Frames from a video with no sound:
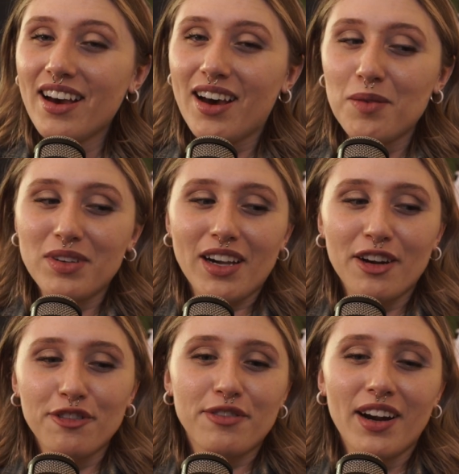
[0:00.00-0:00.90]
and
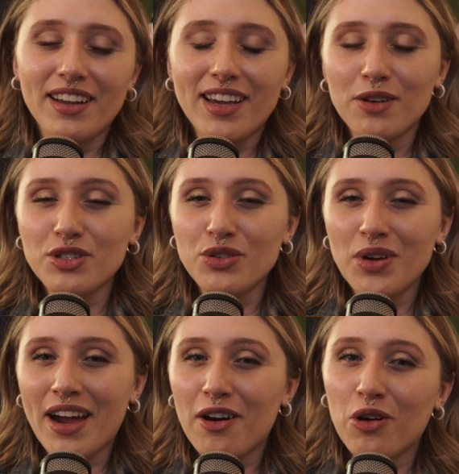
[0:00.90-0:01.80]
kind of finding out too
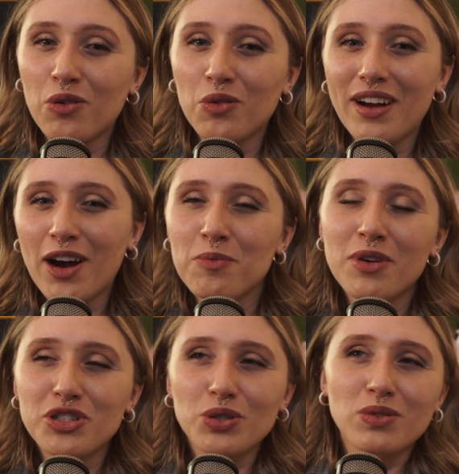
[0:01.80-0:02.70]
how
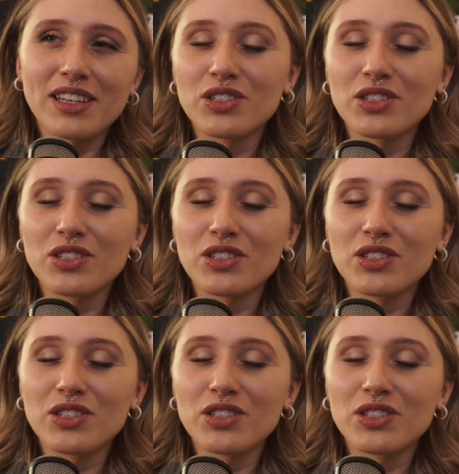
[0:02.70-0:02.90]
much you lean